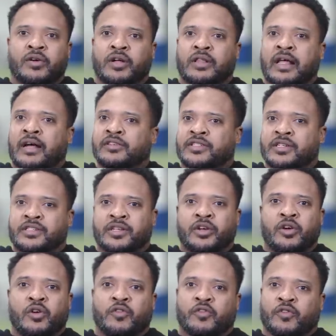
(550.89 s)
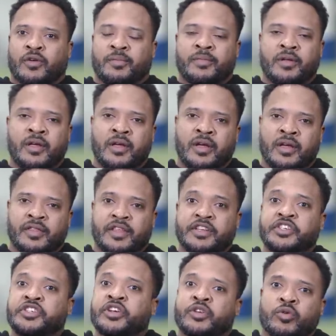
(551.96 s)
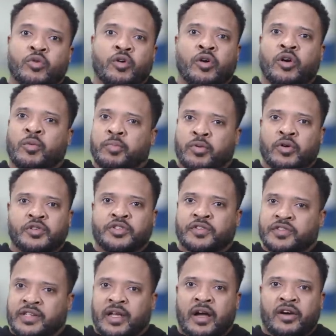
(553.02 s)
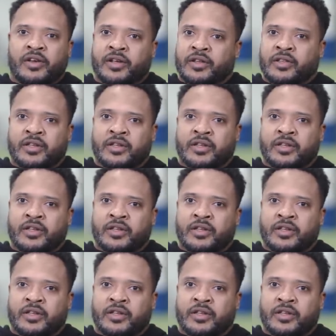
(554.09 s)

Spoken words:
allows us to go from the general approach of scouting